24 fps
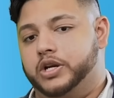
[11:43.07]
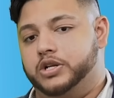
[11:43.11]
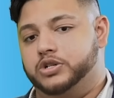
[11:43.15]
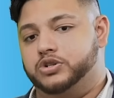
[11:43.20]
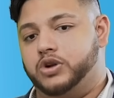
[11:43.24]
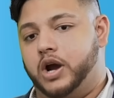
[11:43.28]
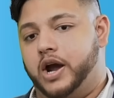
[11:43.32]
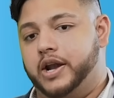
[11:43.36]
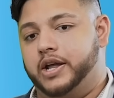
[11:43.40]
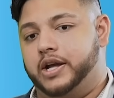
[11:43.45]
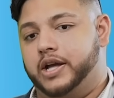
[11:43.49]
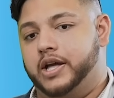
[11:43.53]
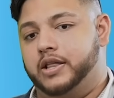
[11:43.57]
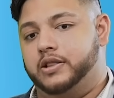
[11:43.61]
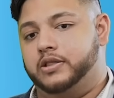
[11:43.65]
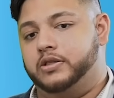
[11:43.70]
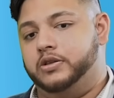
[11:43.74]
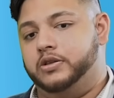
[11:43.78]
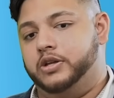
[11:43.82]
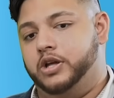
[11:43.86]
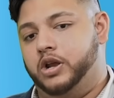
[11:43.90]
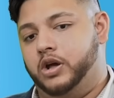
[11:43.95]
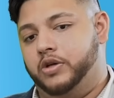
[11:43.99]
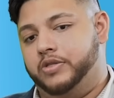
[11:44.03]
can try to get
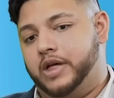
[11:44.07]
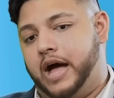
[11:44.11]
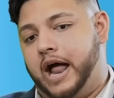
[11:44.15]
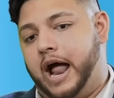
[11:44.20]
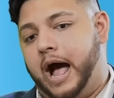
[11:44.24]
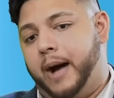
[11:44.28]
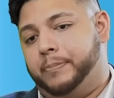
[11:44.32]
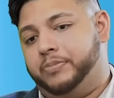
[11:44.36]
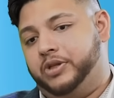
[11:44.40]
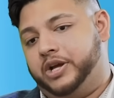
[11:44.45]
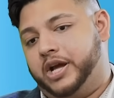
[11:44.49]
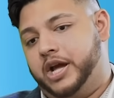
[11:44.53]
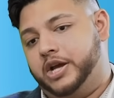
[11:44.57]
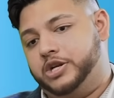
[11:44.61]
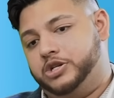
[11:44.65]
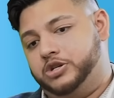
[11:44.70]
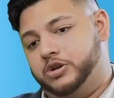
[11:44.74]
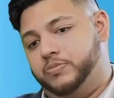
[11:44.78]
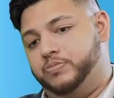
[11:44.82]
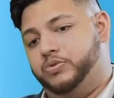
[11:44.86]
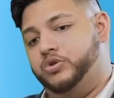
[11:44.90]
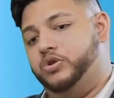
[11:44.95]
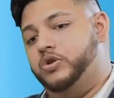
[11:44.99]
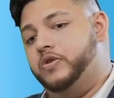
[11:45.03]
that application
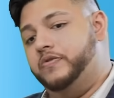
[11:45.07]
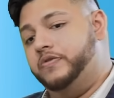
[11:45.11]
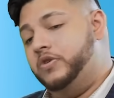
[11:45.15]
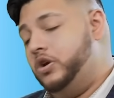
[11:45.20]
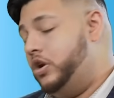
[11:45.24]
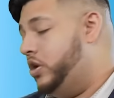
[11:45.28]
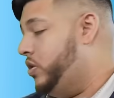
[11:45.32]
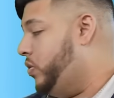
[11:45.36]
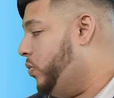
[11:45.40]
approved.